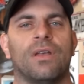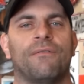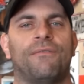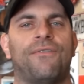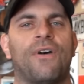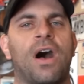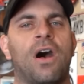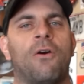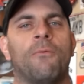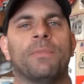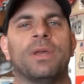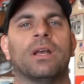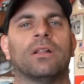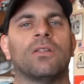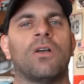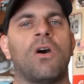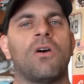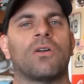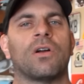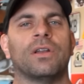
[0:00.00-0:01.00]
Follow me
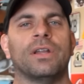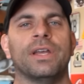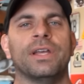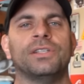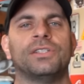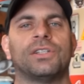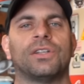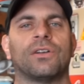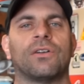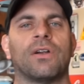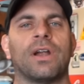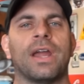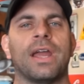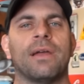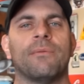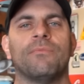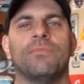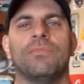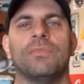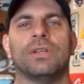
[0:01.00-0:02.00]
along on
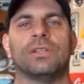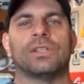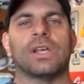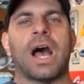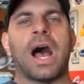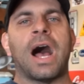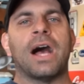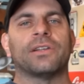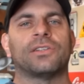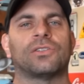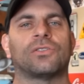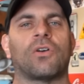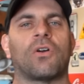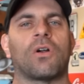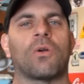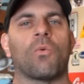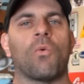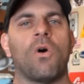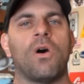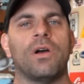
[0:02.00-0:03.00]
Instagram. It's
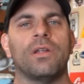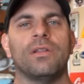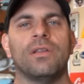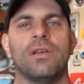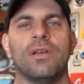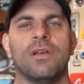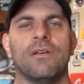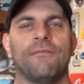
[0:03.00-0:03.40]
Ozzstar1.